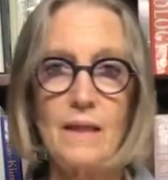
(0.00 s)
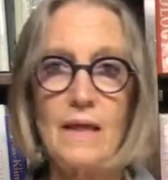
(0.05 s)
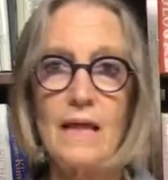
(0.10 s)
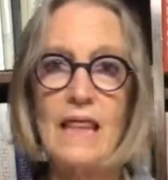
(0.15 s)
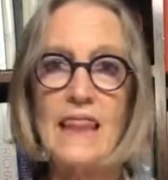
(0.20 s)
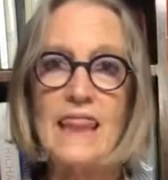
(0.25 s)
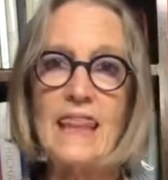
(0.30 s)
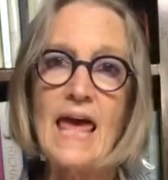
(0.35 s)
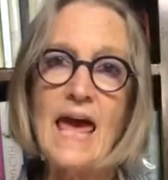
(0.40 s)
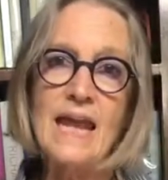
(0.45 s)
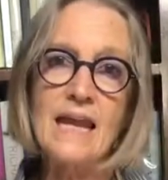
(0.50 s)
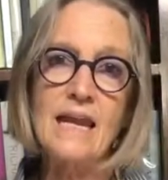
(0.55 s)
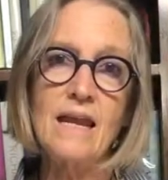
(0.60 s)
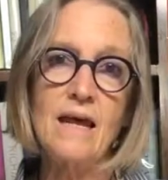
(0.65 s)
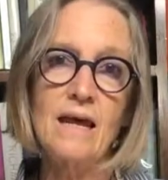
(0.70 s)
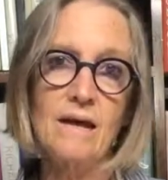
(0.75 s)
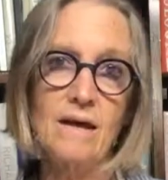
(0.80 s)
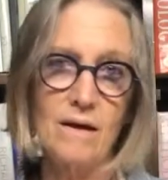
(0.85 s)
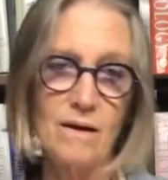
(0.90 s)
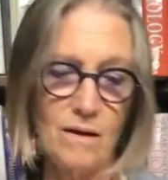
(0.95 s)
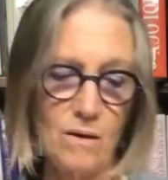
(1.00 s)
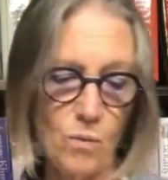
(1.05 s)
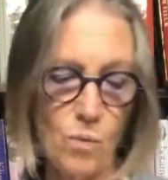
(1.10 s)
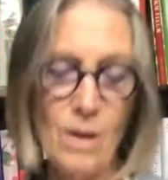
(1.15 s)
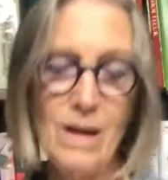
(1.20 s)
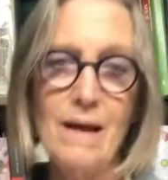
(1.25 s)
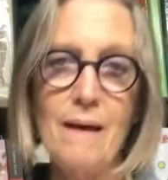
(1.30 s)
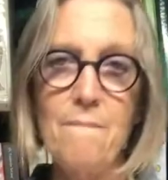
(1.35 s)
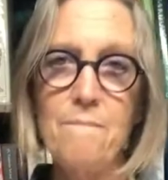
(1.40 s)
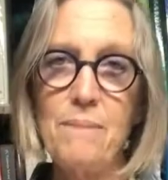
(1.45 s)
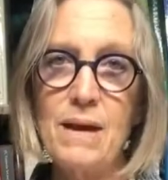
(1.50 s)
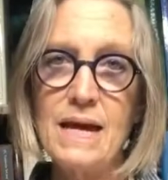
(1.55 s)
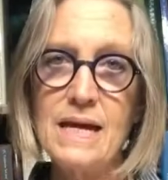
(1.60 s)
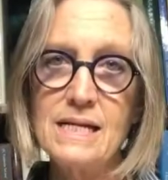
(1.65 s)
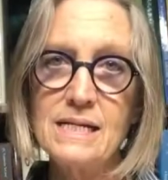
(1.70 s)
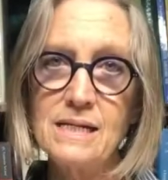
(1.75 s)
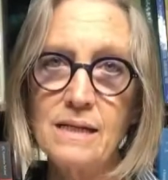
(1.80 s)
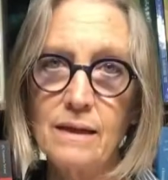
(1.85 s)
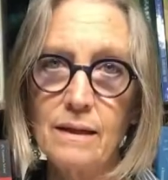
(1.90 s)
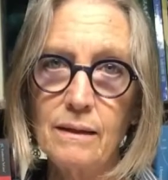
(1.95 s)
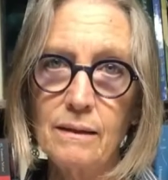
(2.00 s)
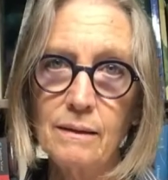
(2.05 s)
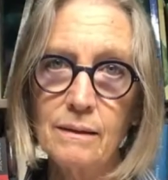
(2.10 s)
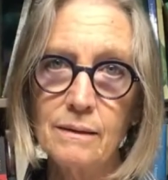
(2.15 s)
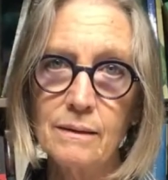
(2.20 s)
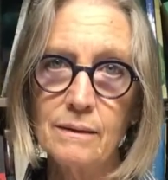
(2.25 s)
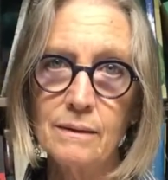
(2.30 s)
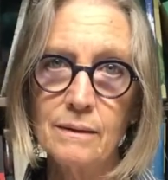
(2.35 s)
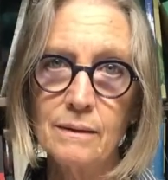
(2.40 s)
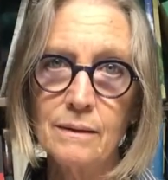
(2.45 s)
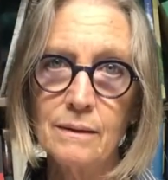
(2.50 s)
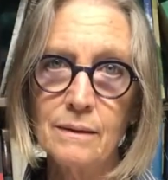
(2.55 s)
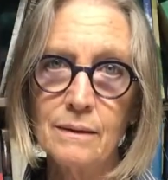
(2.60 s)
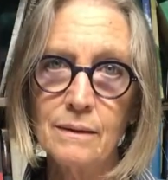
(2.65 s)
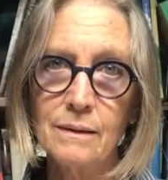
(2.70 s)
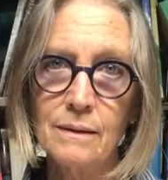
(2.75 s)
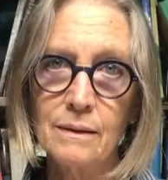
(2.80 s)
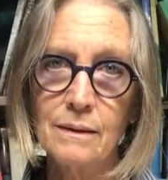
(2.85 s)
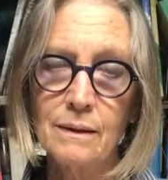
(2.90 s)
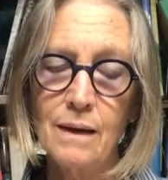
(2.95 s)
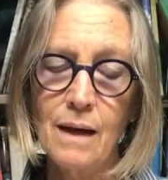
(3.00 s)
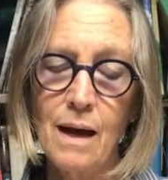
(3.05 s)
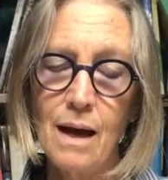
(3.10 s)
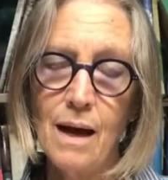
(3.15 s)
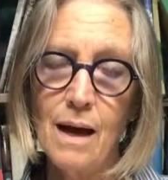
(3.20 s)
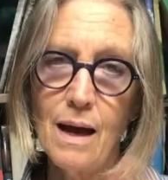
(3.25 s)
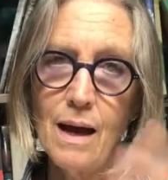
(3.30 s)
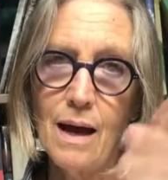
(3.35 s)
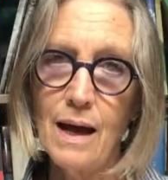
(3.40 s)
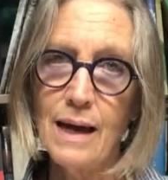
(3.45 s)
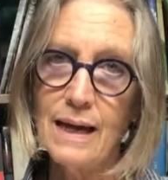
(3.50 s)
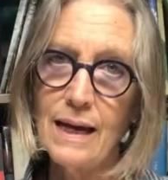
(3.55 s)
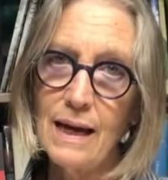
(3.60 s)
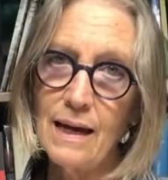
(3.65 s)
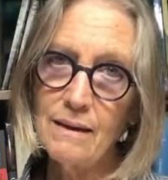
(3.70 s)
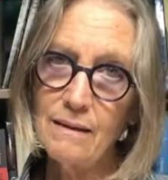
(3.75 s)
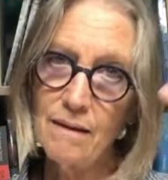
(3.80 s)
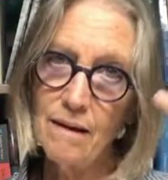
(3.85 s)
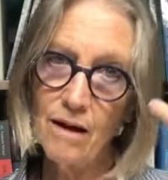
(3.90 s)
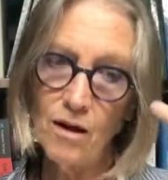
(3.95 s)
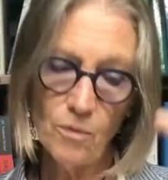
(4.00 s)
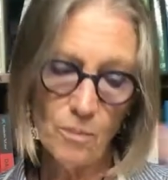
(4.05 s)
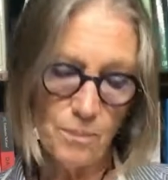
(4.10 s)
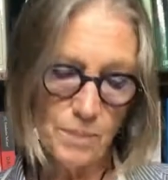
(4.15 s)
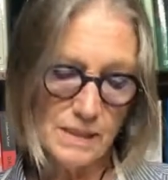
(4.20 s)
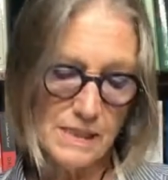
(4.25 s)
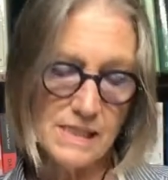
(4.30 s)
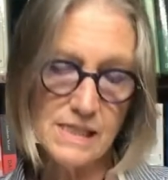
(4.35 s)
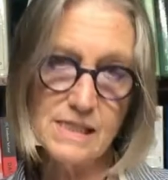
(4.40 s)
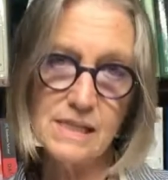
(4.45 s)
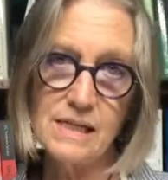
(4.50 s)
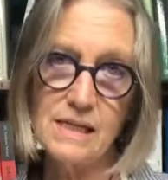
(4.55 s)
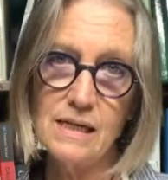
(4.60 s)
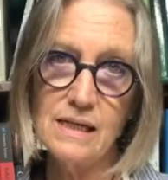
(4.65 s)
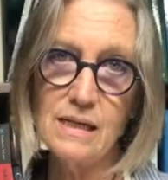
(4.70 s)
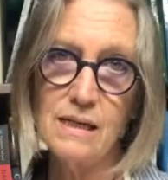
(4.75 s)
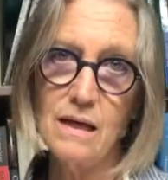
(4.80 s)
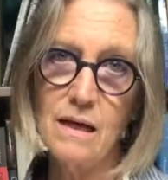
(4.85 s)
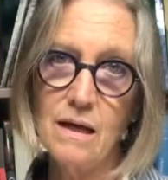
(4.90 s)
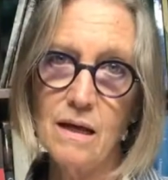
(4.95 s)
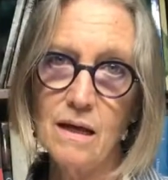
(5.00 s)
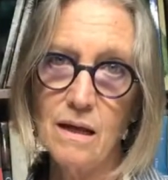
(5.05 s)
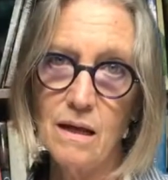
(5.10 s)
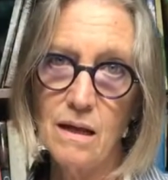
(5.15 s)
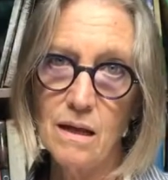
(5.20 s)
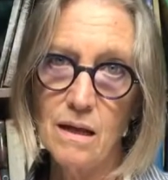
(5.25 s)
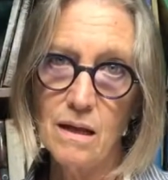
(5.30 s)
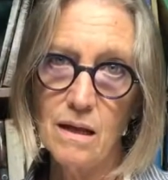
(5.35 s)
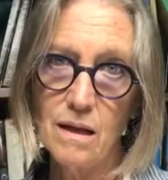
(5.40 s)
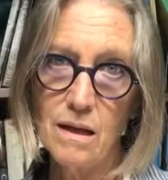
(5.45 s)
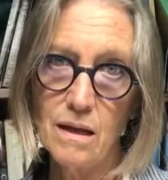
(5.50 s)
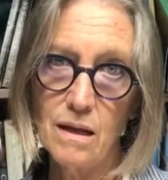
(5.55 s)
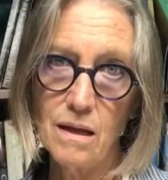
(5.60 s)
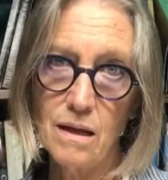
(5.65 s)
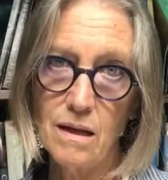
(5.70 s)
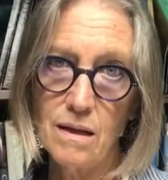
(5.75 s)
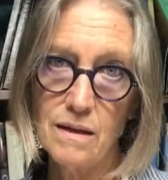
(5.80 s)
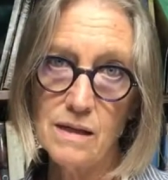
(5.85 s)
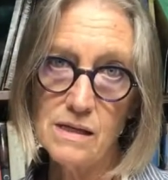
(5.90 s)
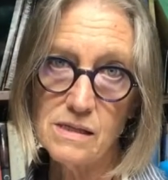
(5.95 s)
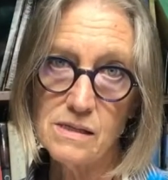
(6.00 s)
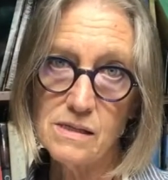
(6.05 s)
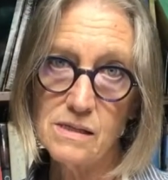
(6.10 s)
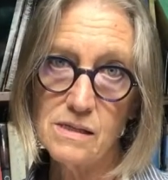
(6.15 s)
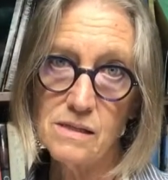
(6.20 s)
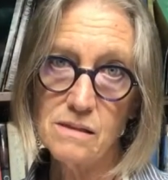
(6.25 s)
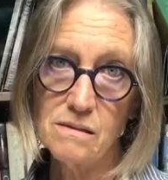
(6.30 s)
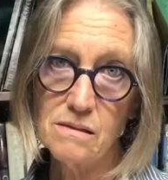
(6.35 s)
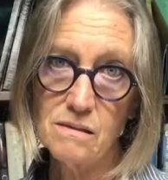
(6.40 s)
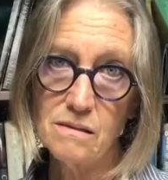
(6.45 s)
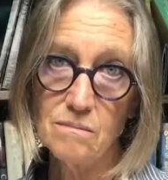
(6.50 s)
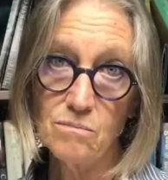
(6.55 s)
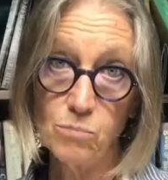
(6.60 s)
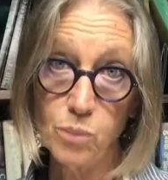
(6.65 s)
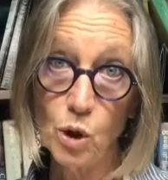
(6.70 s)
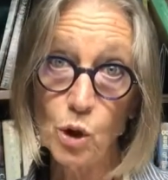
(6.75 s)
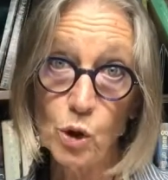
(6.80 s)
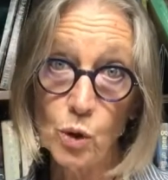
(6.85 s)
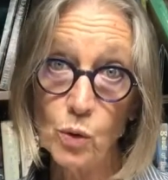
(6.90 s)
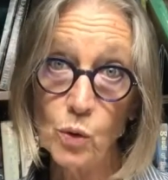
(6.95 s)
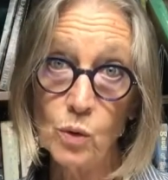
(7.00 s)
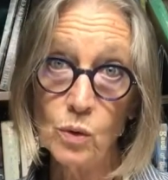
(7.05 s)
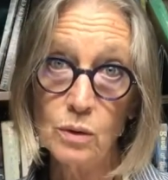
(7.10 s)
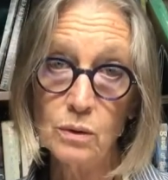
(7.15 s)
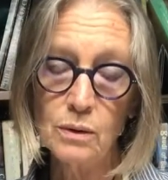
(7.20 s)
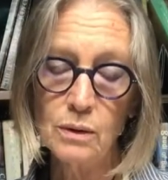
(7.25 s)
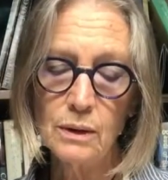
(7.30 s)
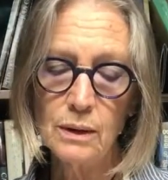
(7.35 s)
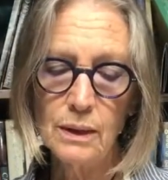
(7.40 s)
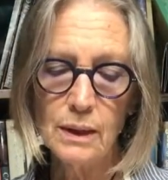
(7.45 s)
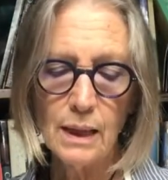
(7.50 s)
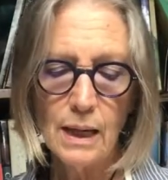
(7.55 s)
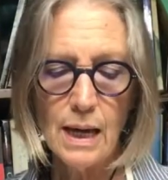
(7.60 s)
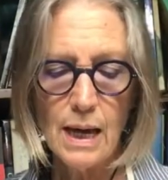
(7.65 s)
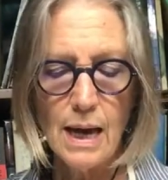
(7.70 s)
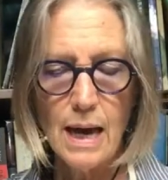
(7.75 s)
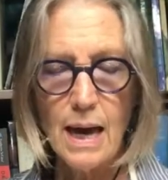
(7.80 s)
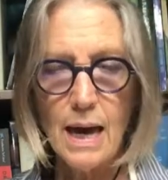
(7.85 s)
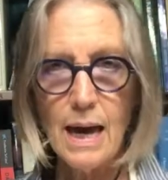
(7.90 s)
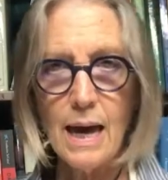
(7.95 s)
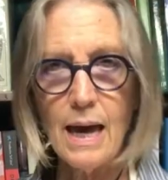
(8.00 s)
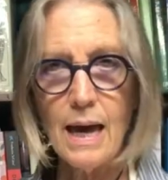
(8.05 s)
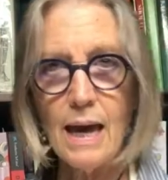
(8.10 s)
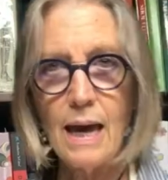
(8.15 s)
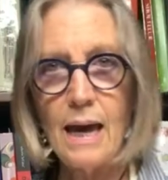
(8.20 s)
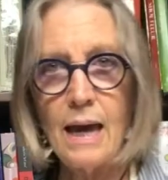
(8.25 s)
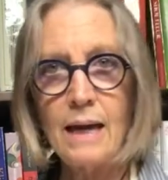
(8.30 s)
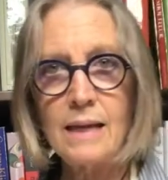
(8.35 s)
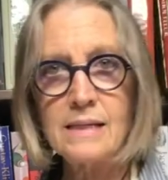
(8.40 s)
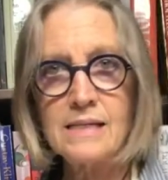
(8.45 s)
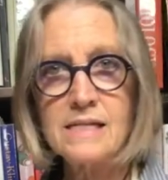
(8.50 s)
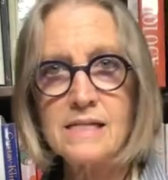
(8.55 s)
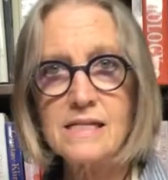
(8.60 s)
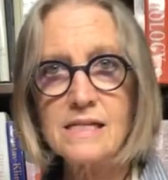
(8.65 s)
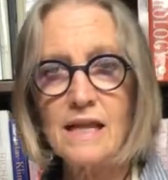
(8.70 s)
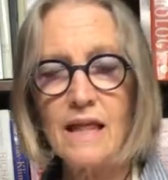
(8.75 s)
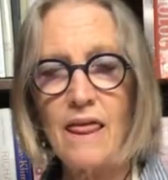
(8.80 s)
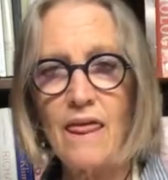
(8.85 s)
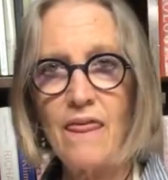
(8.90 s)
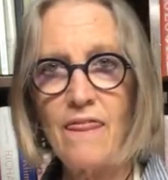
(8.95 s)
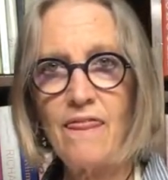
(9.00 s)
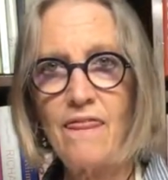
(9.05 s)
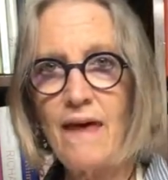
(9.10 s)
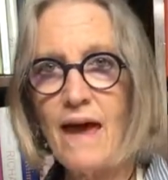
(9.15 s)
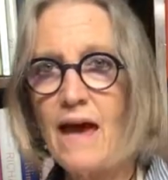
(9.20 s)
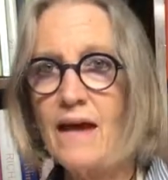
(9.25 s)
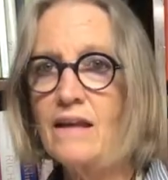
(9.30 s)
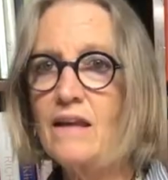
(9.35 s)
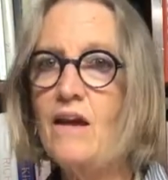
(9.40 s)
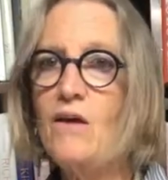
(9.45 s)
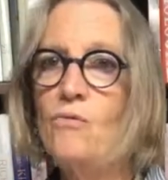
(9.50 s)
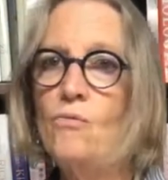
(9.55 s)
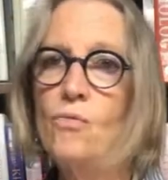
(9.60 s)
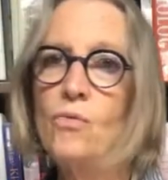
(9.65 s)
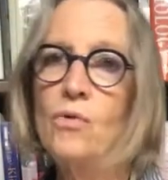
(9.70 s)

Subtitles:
then when I'm painting, I can't help but see this blue, and that can